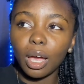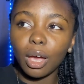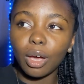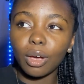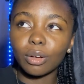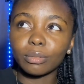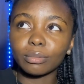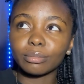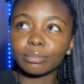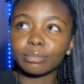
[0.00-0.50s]

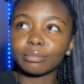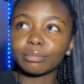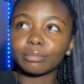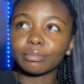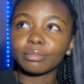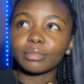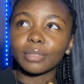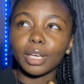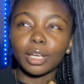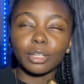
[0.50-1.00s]
um
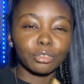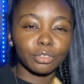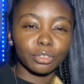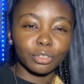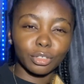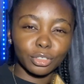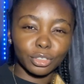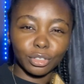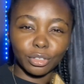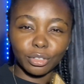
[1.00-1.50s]

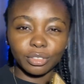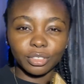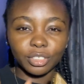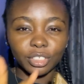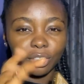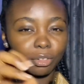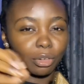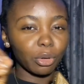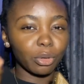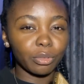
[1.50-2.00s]
introduction
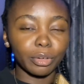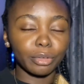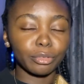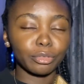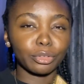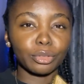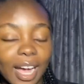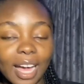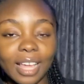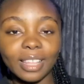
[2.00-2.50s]
general
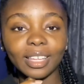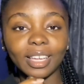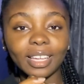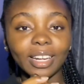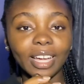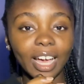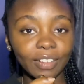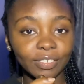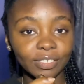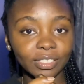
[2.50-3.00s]
overview and then
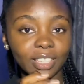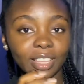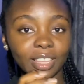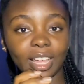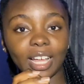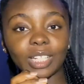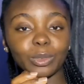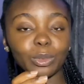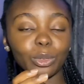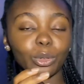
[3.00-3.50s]
after
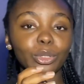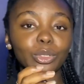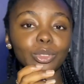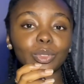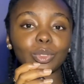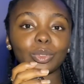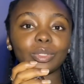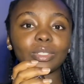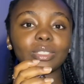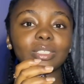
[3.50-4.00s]
that we're going
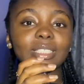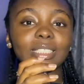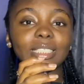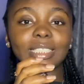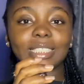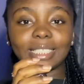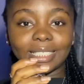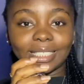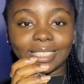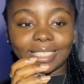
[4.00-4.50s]
to
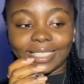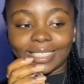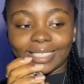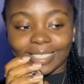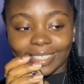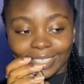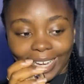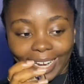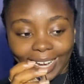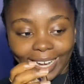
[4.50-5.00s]

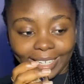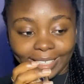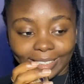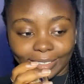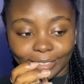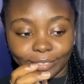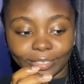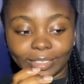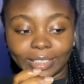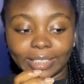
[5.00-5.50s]

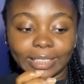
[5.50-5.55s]
dive